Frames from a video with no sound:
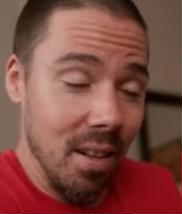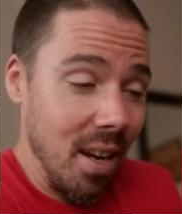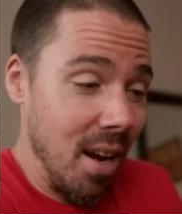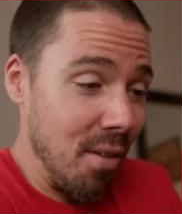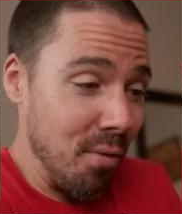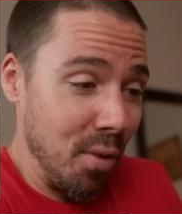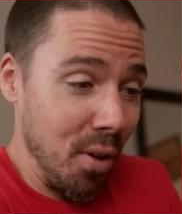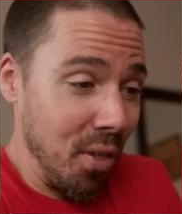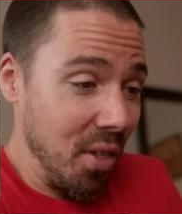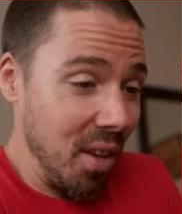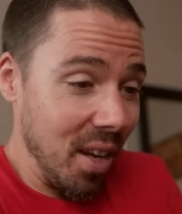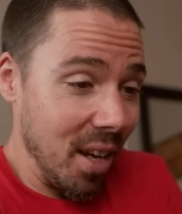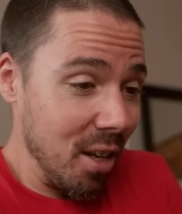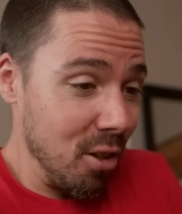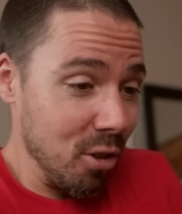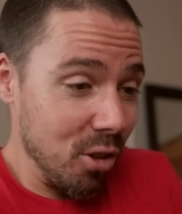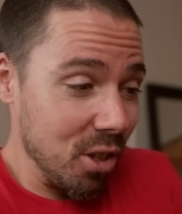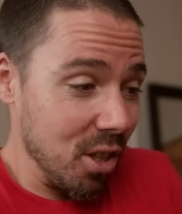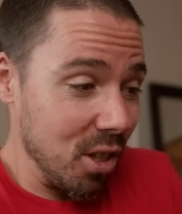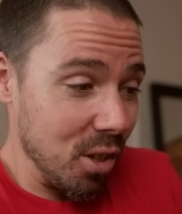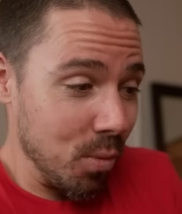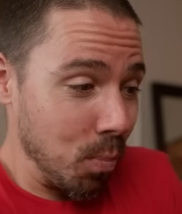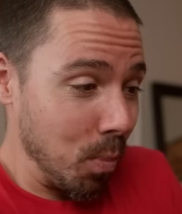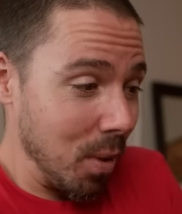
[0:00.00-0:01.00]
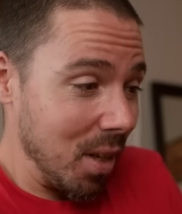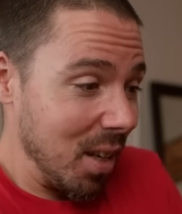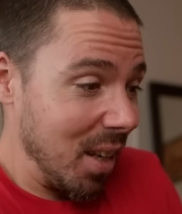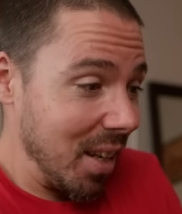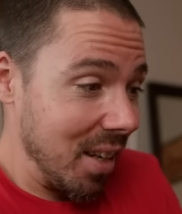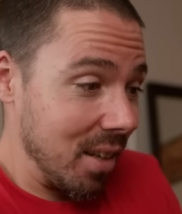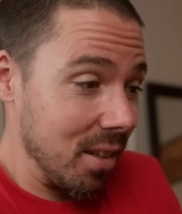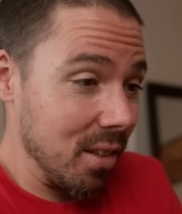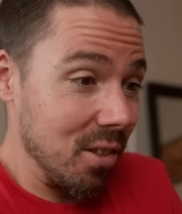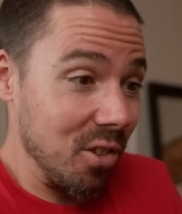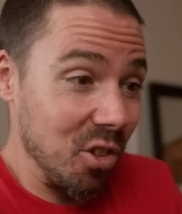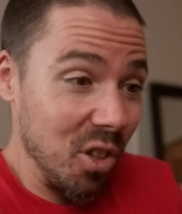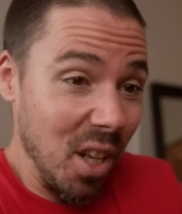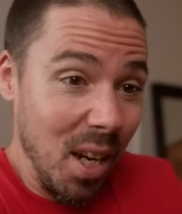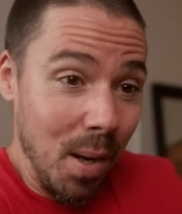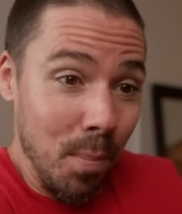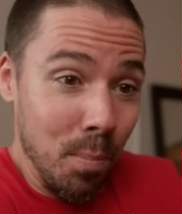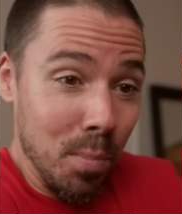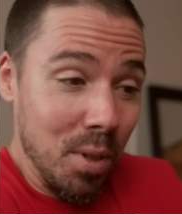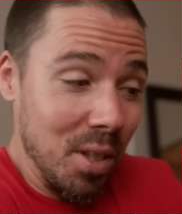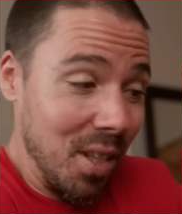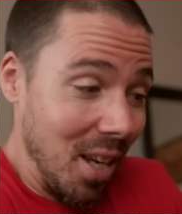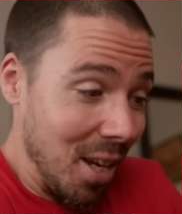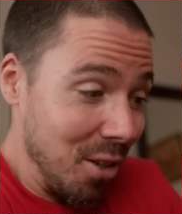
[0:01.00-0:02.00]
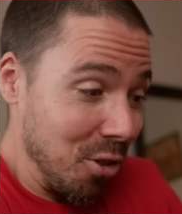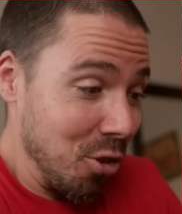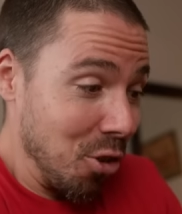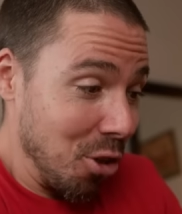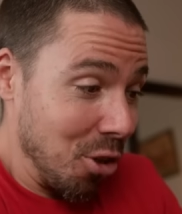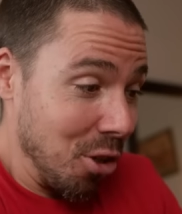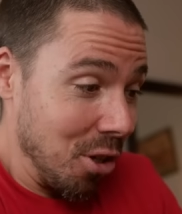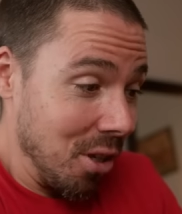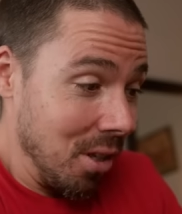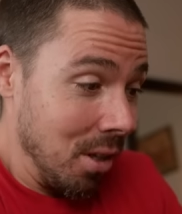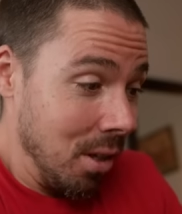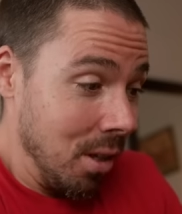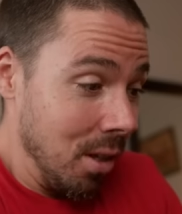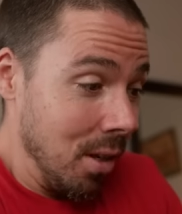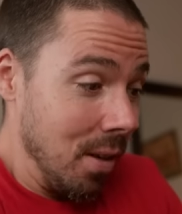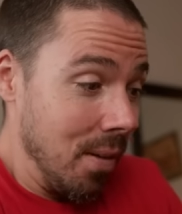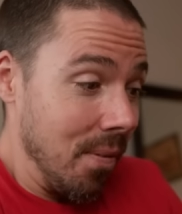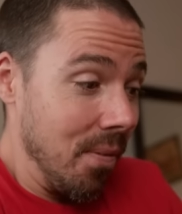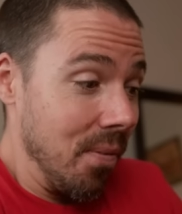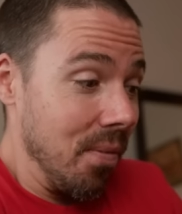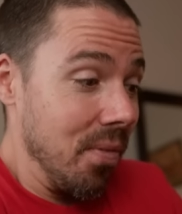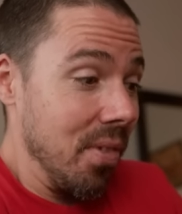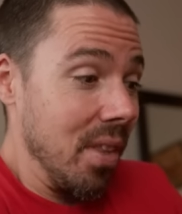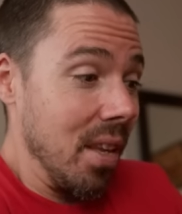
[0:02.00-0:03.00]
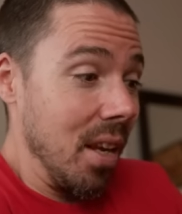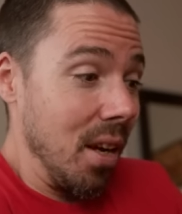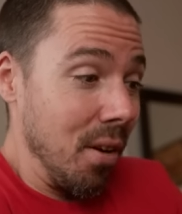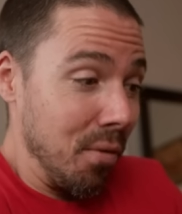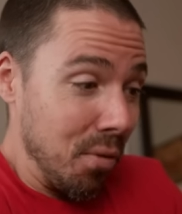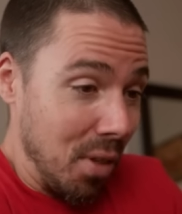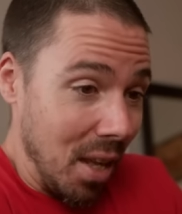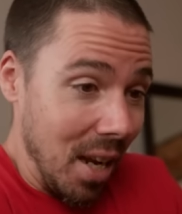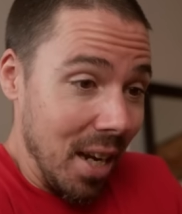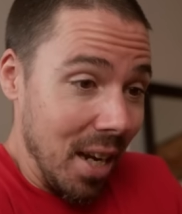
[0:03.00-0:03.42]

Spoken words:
Everything else has been like, same sensor of the